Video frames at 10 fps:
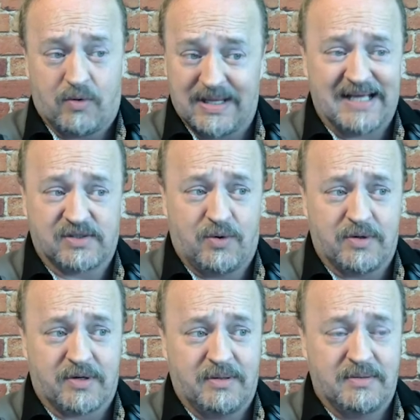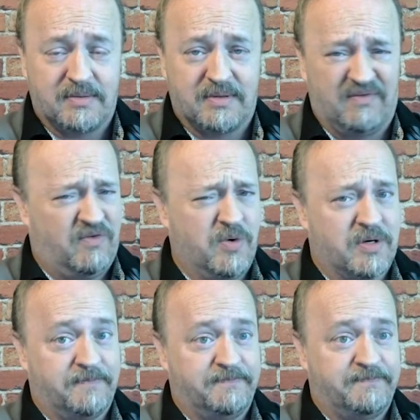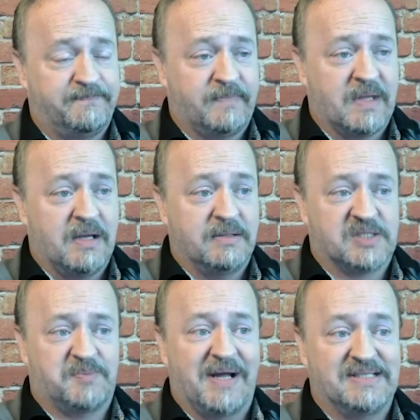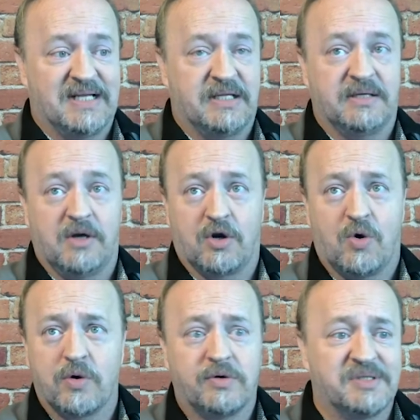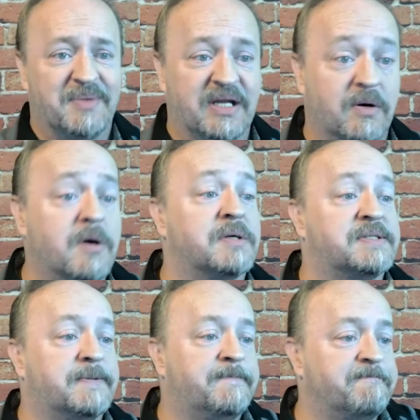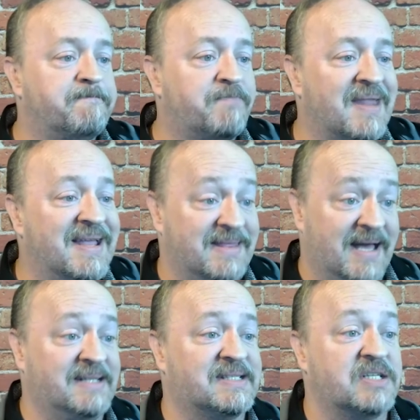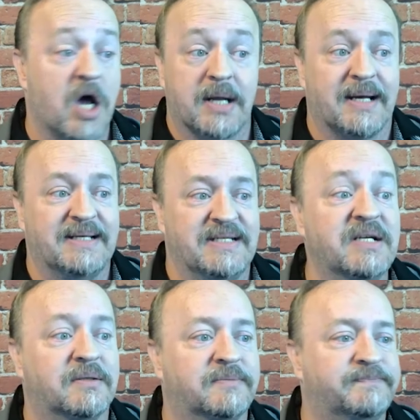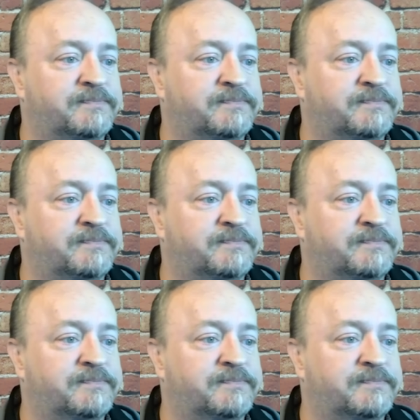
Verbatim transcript: or last quarter than Ford, despite selling a quarter as many cars. That's not ideal.